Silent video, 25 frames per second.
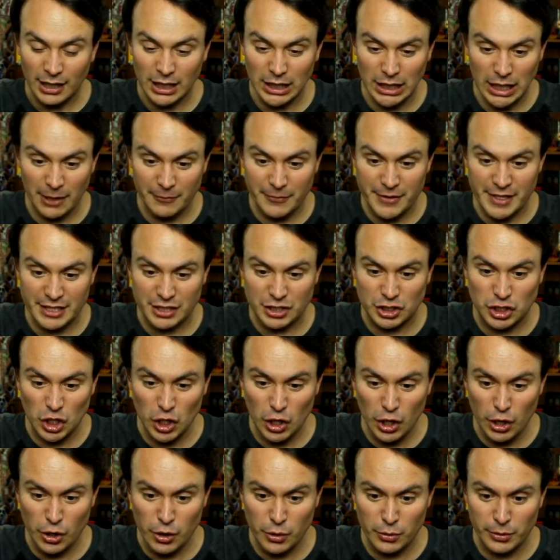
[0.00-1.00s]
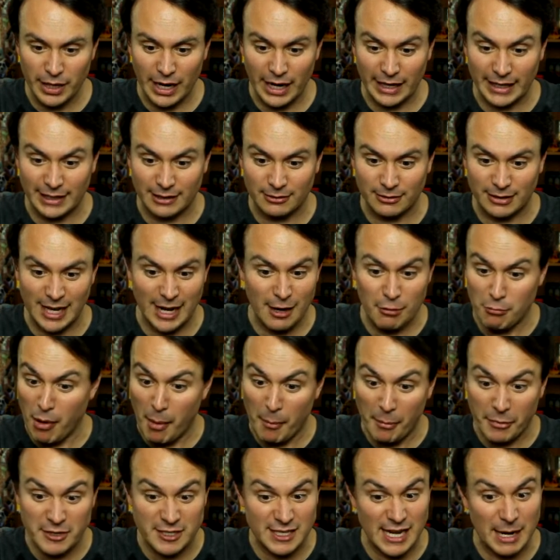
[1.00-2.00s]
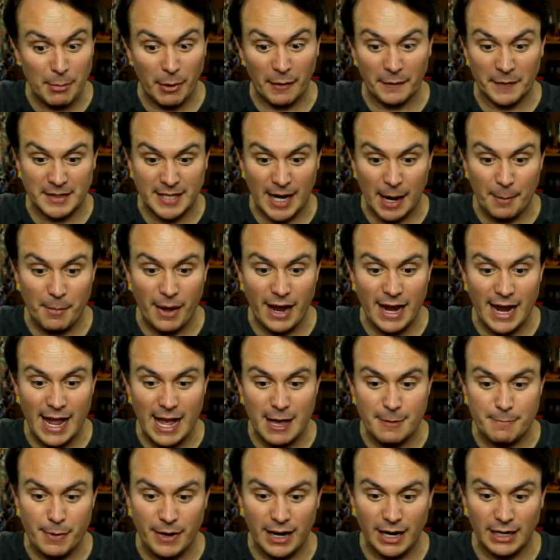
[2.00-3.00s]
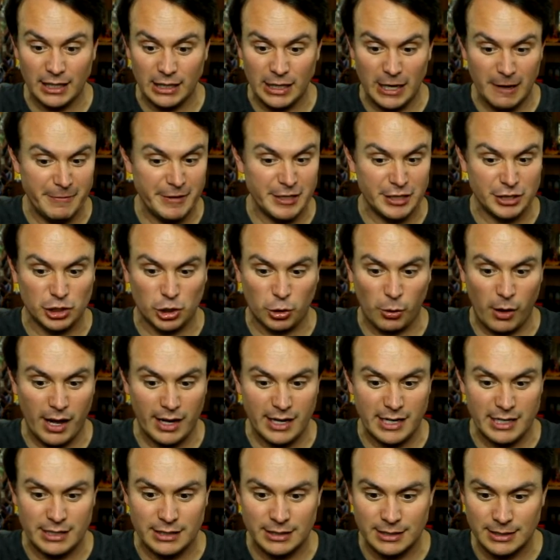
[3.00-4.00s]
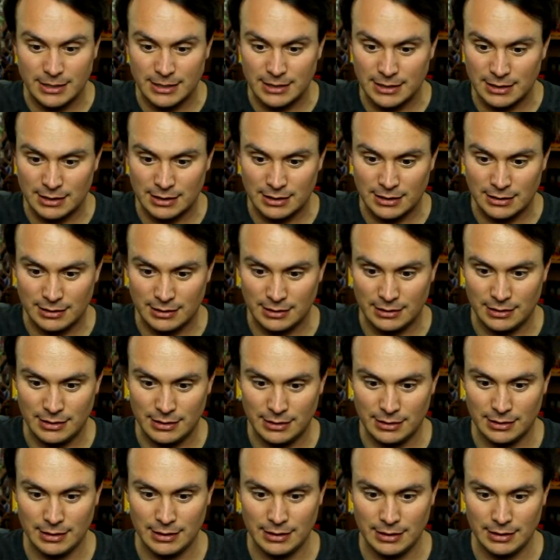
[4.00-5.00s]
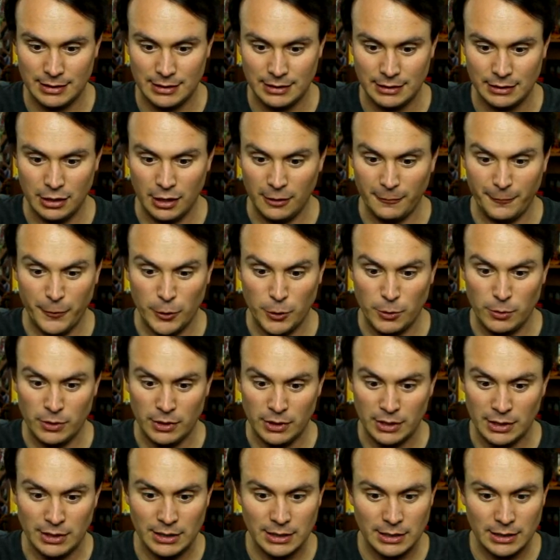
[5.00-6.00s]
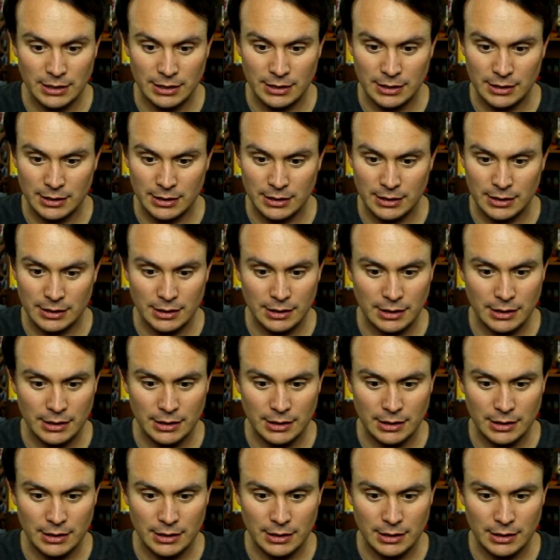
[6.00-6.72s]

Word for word: I love this dude! I can't remember his name off the top of my head, but I love his karate. You are a friend. Kung Fu. I will not kill you.